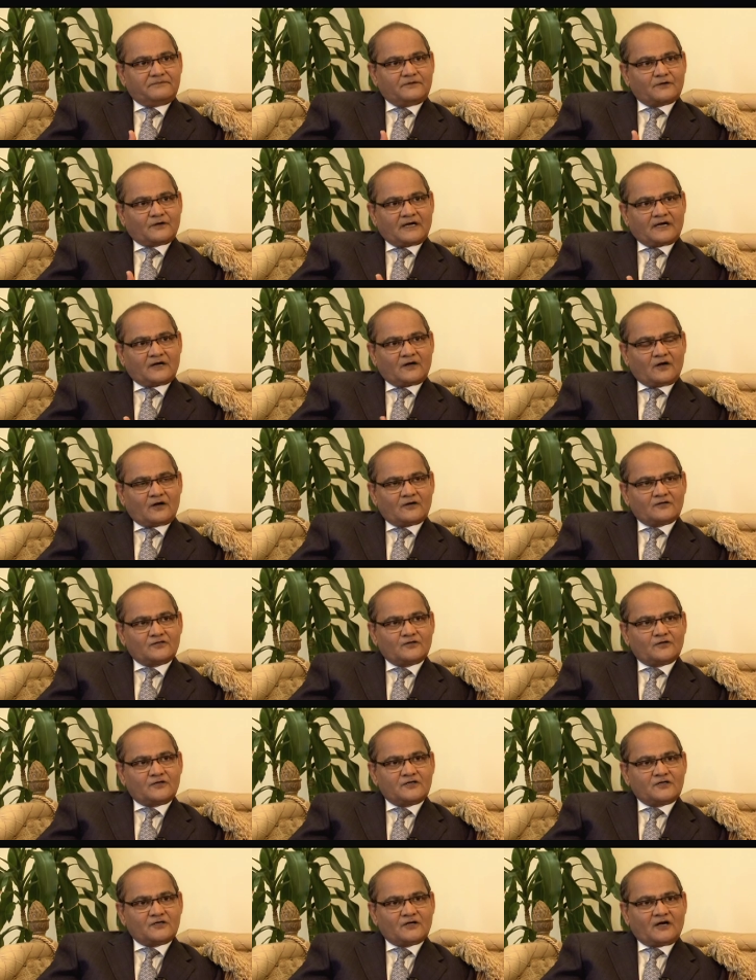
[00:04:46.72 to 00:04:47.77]
To cut long
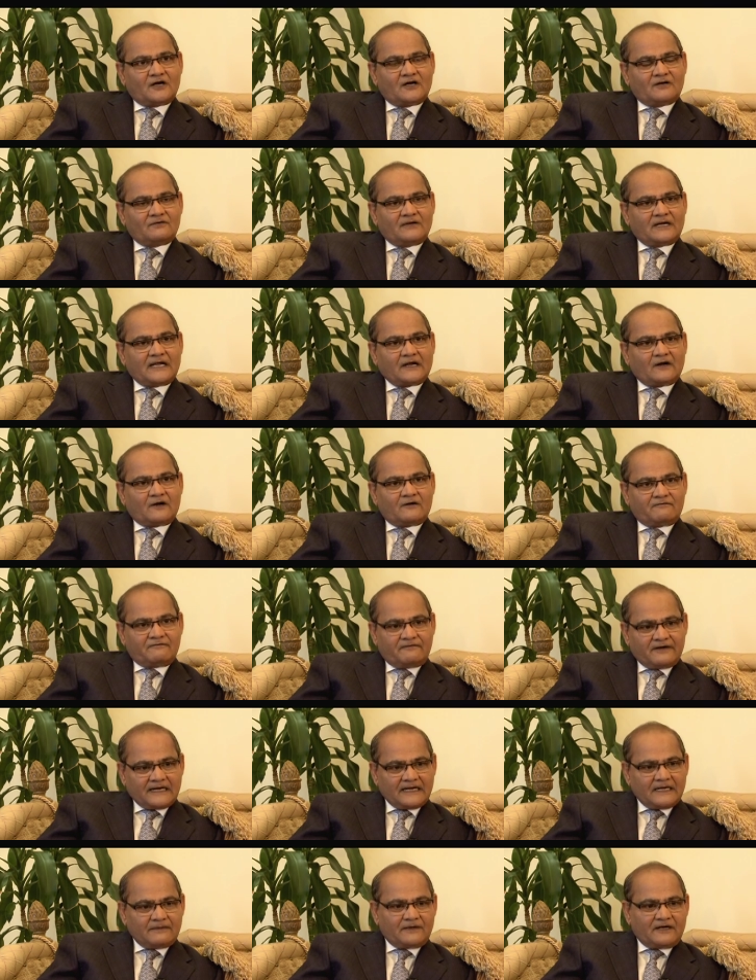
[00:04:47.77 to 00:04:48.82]
story short, when I got
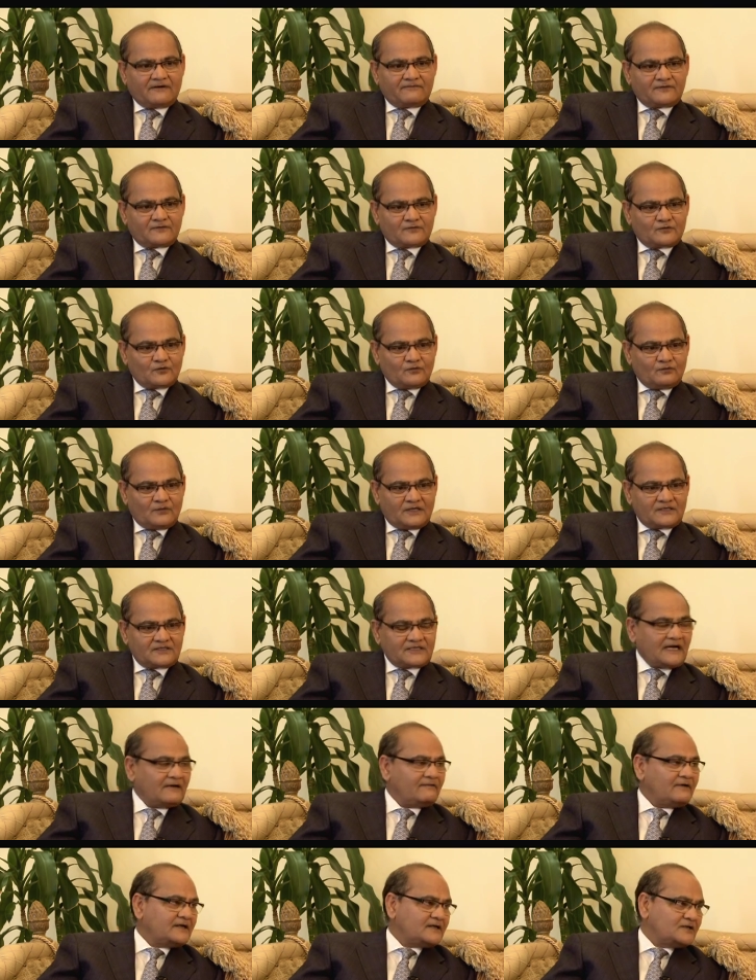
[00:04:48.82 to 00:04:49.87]
fed up after two months,
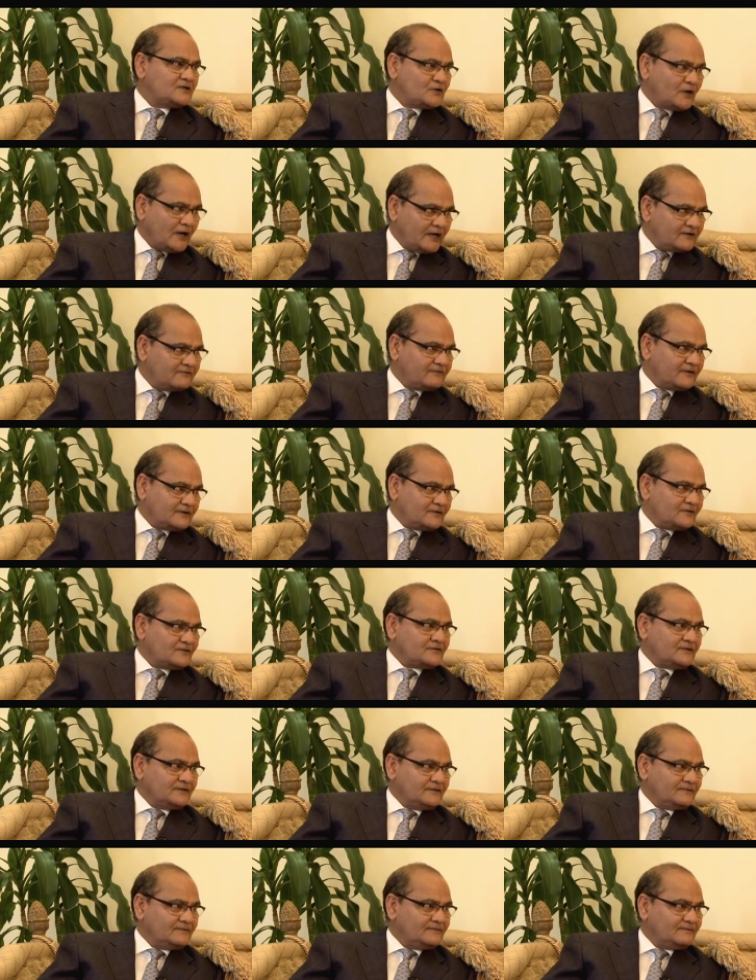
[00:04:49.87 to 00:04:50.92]
I went and joined
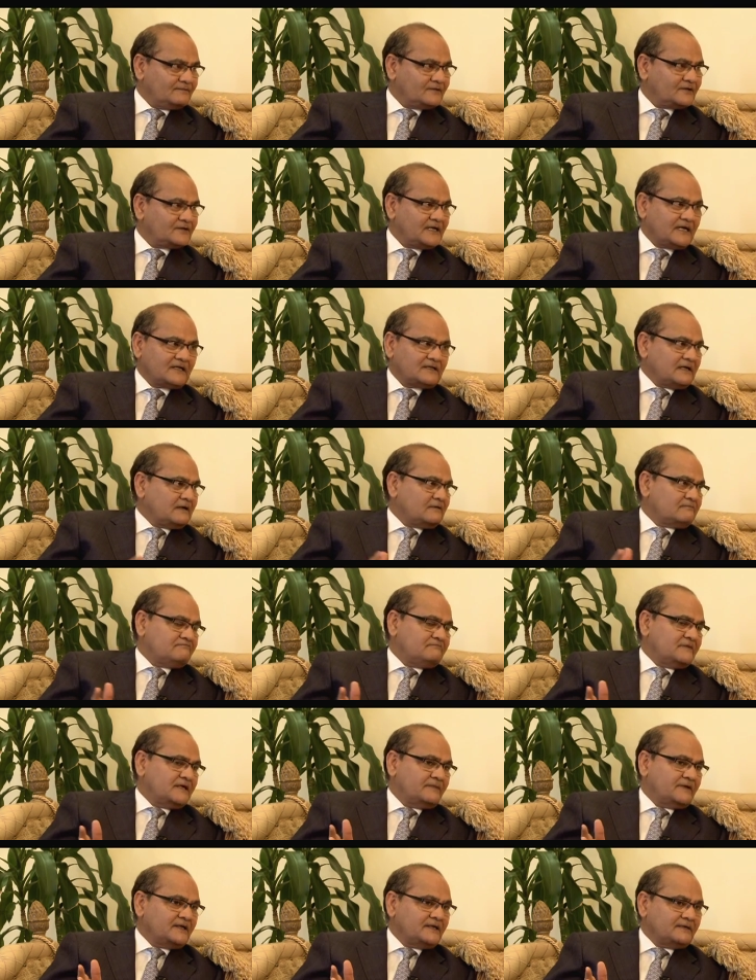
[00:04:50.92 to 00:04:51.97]
Ferguson. I thought
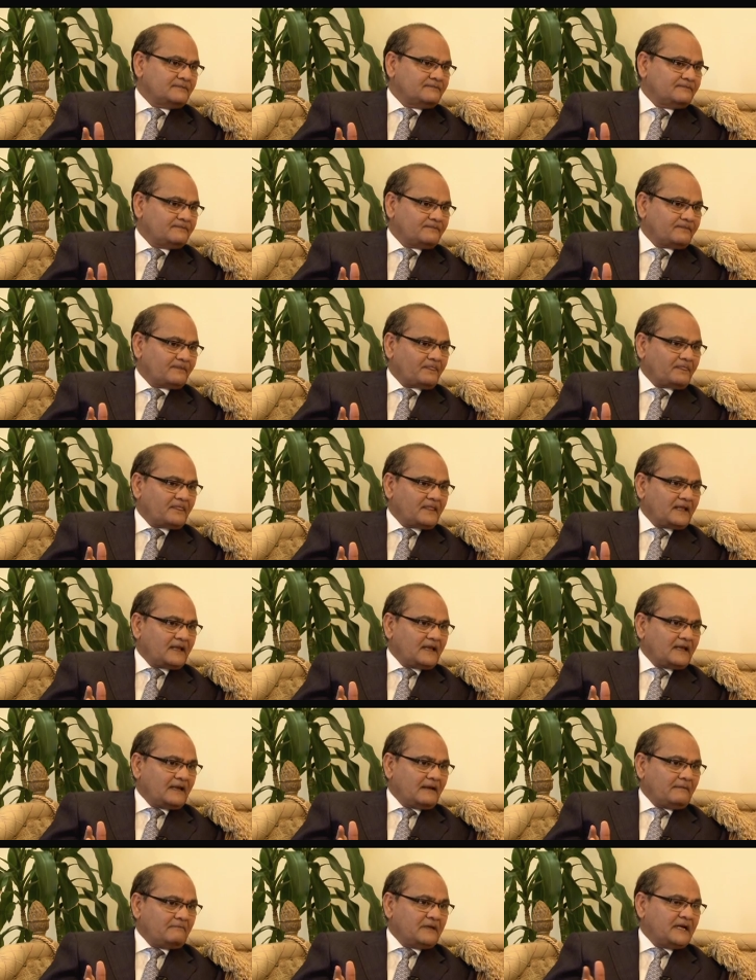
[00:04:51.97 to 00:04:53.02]
maybe,
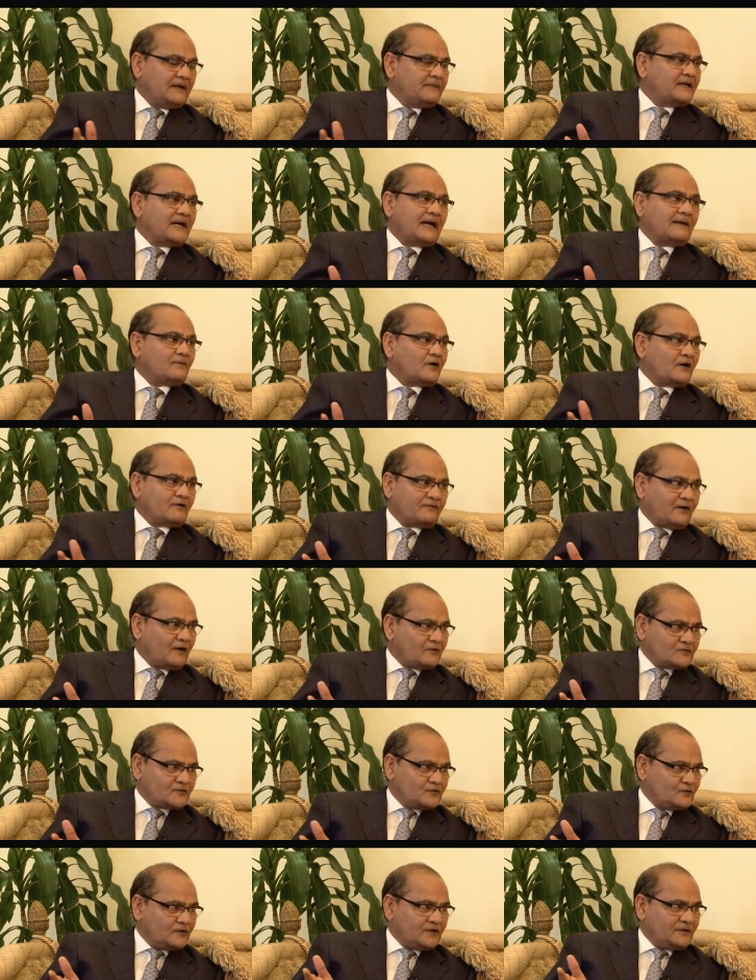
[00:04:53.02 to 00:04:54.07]
maybe I'm not
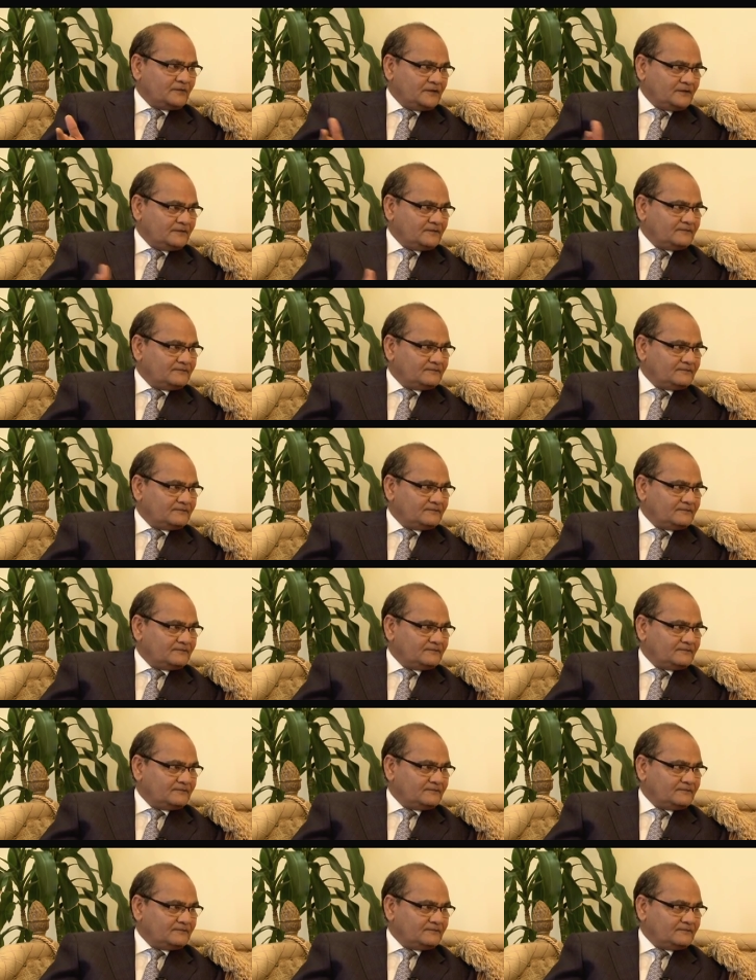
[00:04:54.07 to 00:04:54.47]
found suitable.